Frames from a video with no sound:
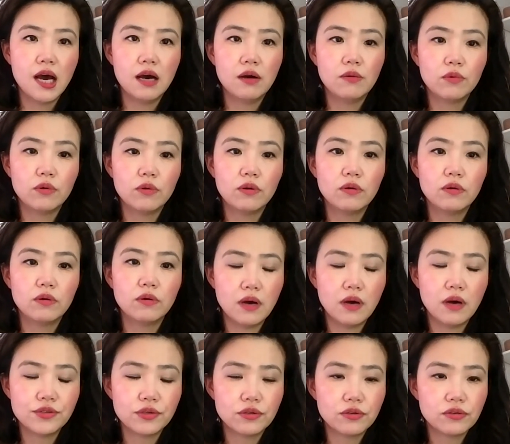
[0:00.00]
We'll
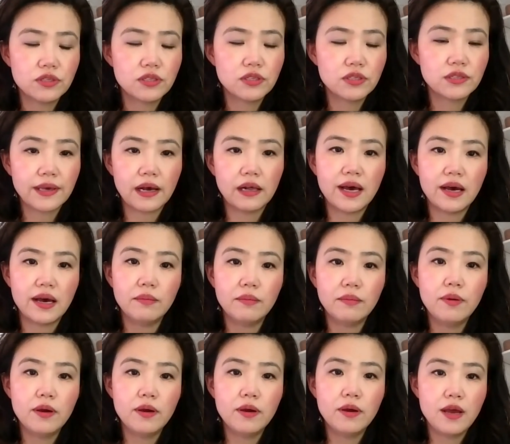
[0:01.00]
also scale up
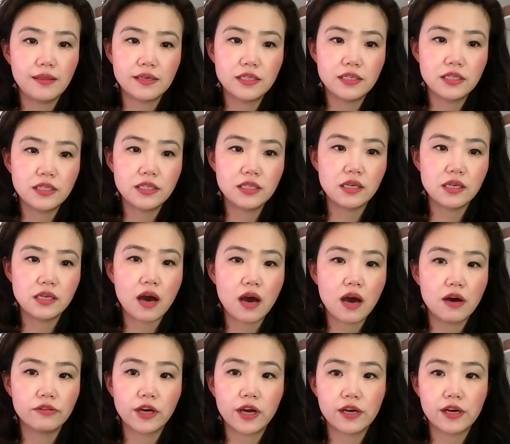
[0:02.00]
and then see how
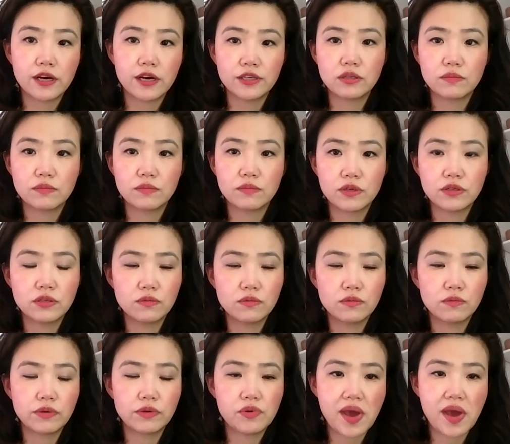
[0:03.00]
the customers will
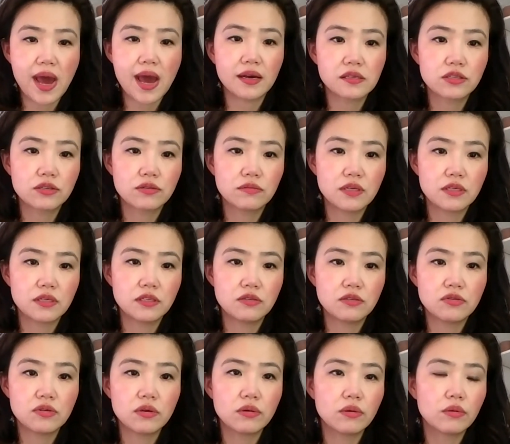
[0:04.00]
react to this
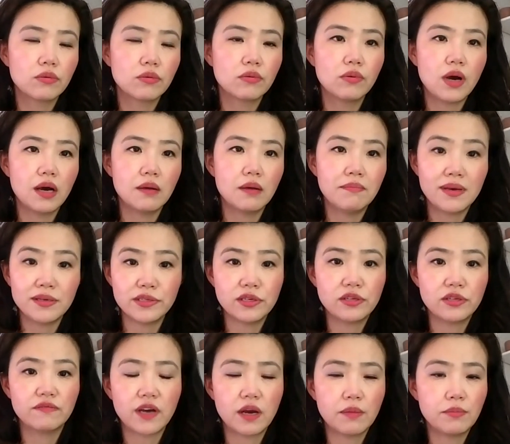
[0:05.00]
new method
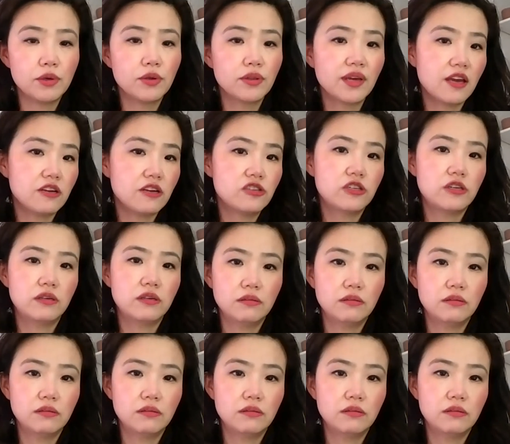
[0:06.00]
of communication.